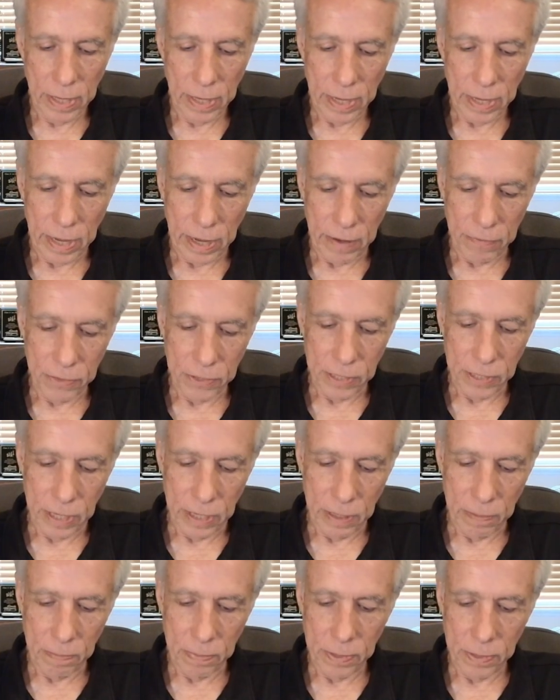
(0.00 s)
half
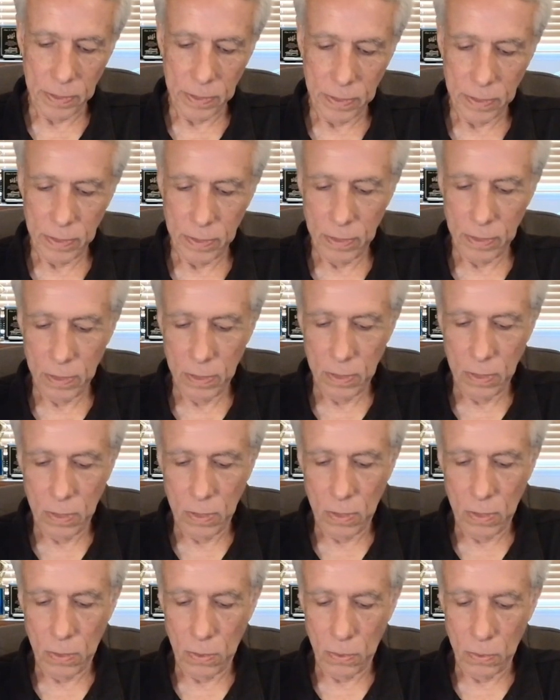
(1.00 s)
step,
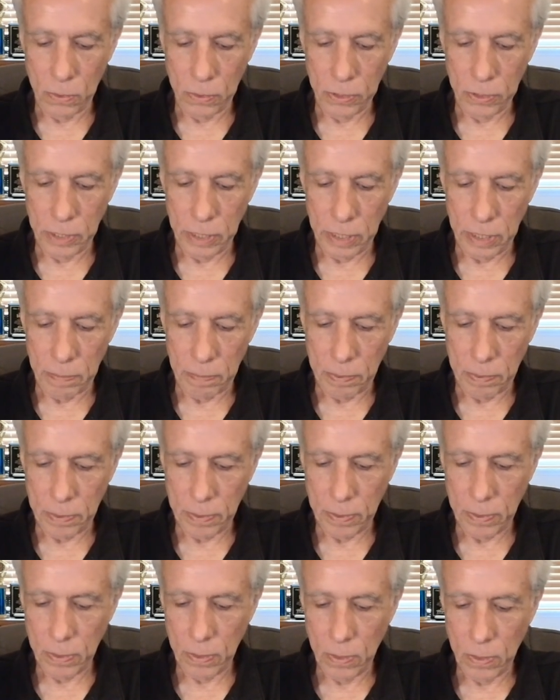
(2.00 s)
whole step,
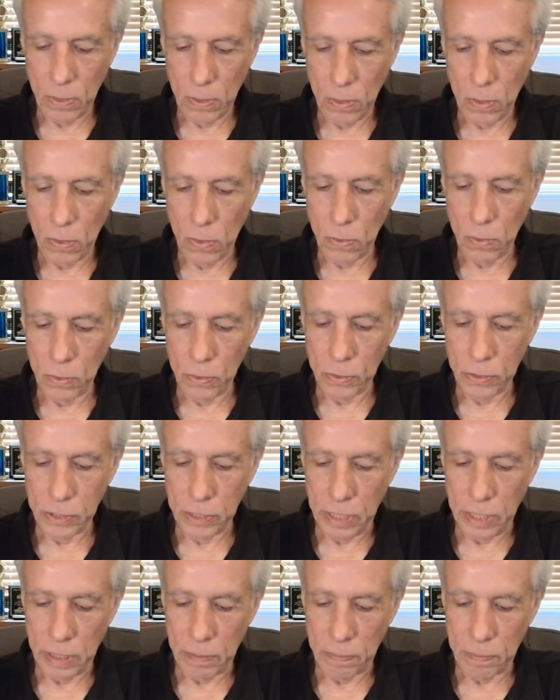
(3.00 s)
whole
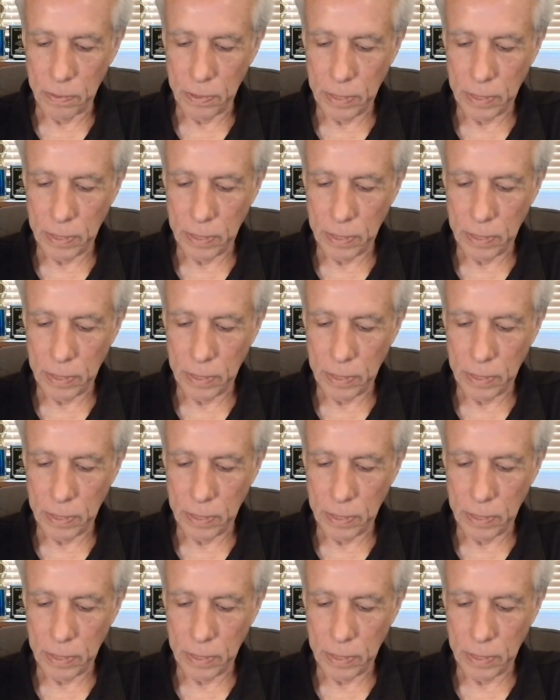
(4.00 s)
step,